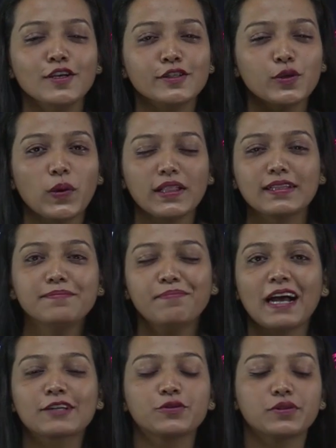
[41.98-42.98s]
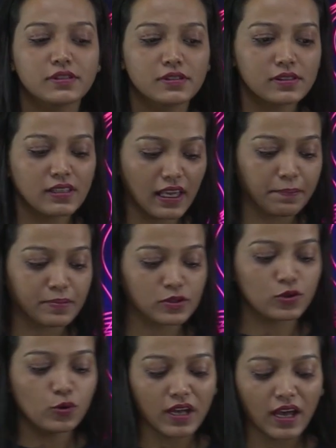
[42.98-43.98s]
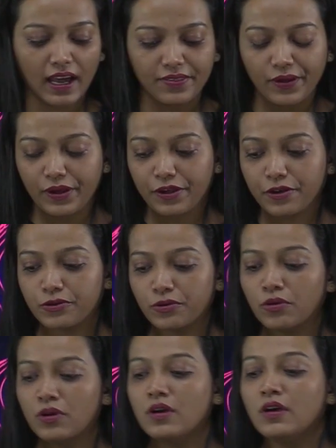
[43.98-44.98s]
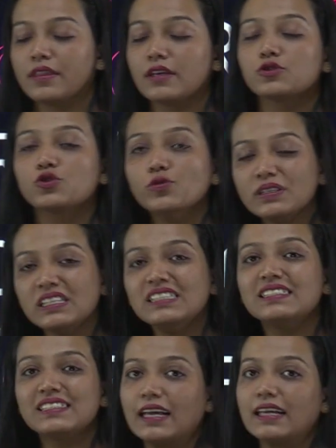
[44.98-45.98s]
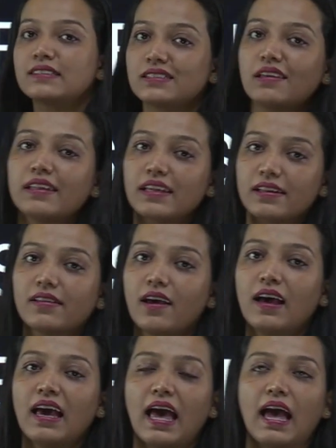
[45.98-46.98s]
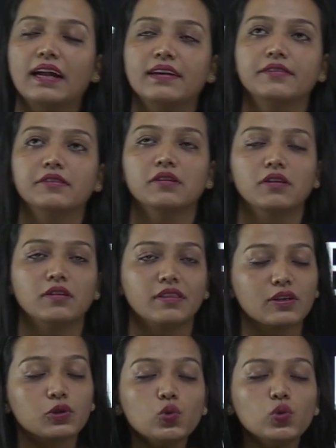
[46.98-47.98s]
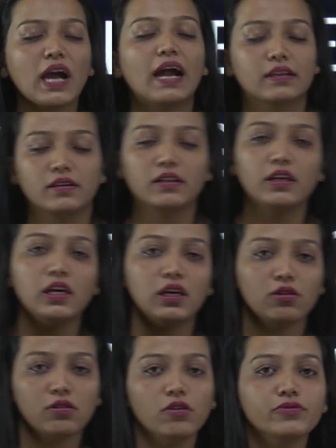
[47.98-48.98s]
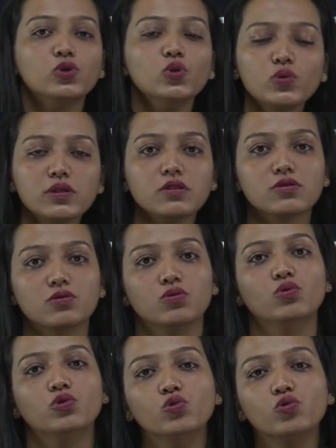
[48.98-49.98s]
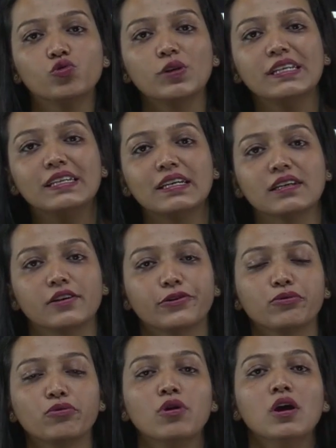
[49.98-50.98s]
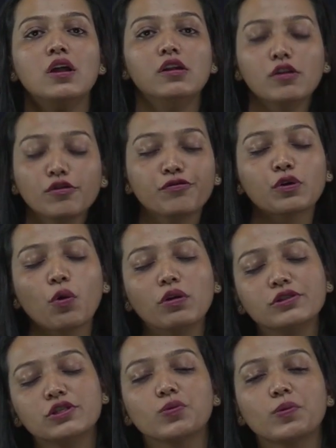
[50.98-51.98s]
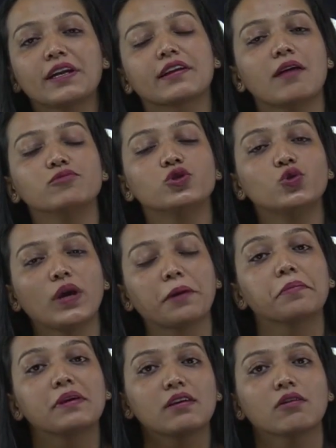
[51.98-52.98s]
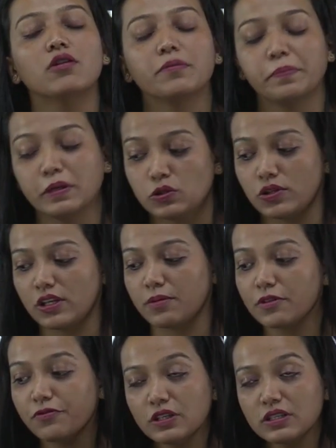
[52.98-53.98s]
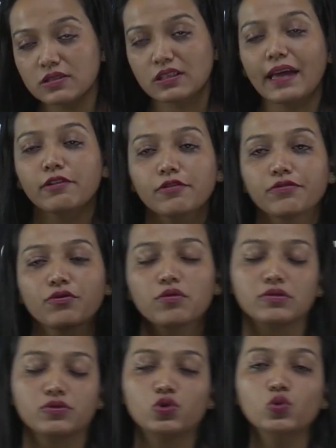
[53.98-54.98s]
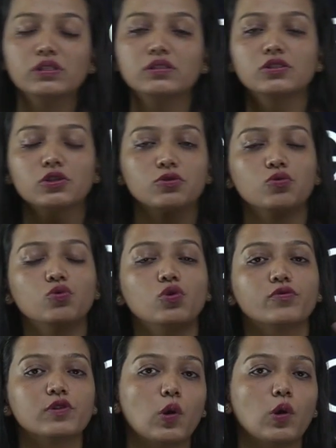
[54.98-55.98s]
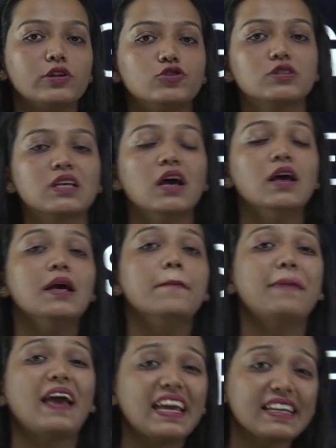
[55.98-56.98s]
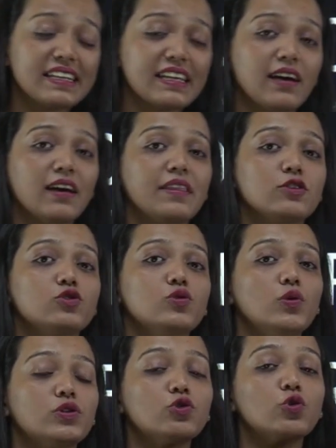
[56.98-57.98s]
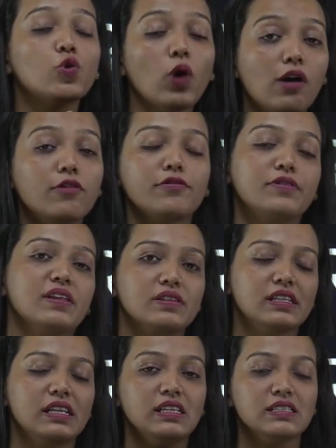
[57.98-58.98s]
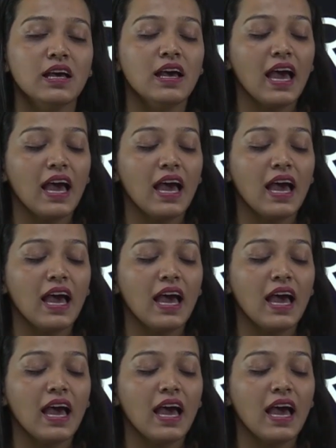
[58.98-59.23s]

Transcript: So welcome back to this episode. I think, you know, there are so many states in India, and there are two category of students who usually, you know, look for colleges when it comes to MBA or PGDM. The first kind of students, you know, who look for colleges pan India, they just wanted to go out of their cities.